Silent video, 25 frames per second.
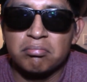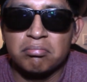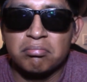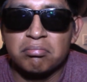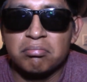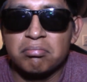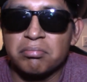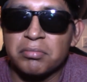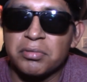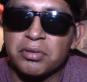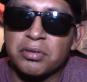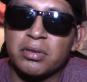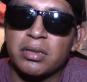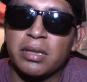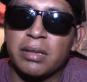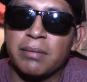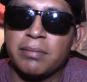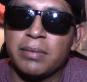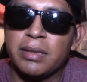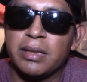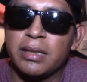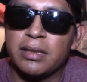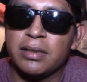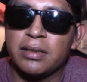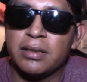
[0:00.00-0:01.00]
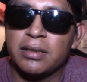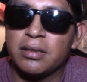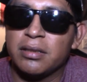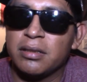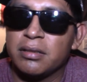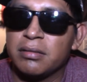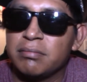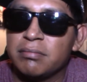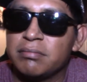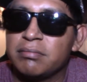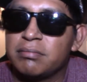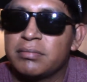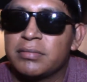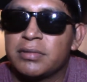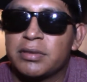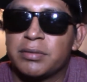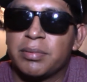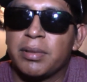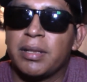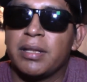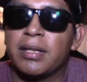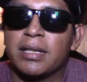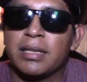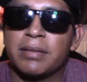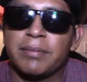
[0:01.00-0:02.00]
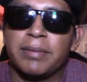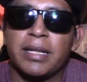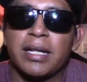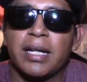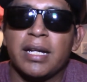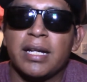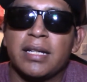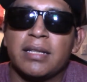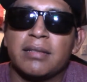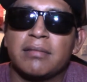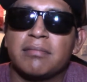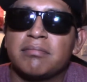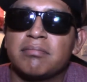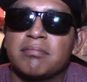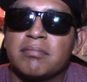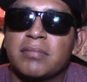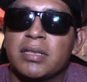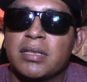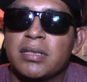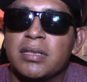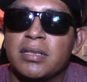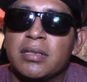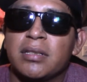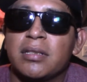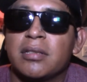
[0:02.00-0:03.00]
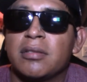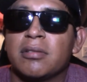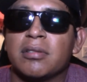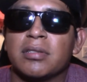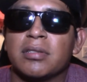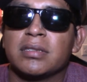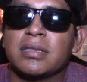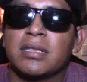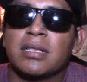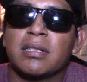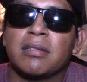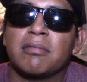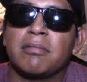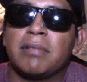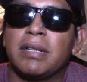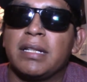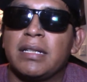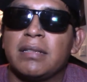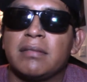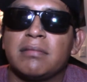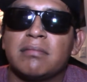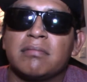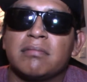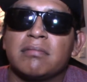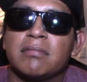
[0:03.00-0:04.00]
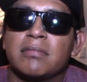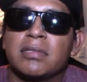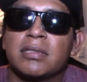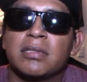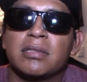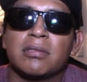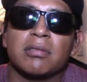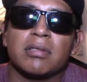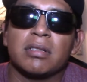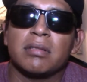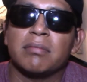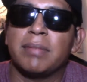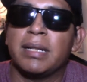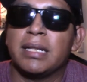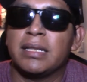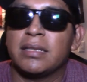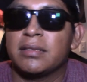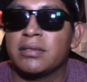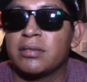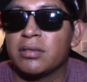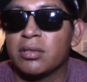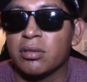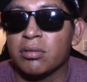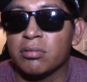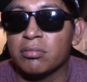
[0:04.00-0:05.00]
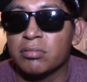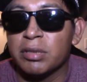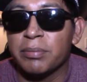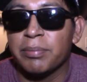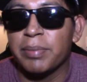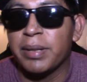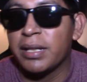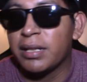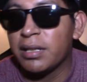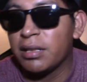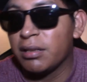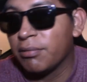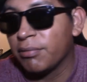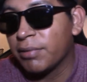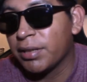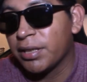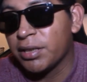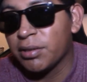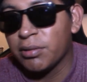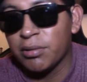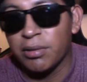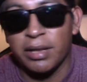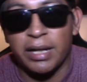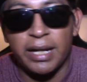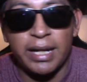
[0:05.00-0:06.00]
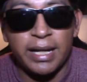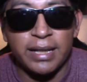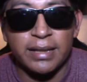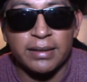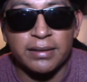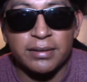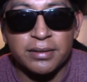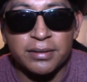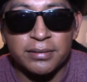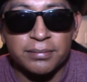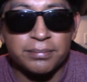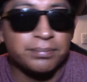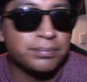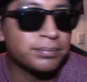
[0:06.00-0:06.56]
accept that, it's probably going to be hot, or it's to rain, or it might snow, depending where you are at.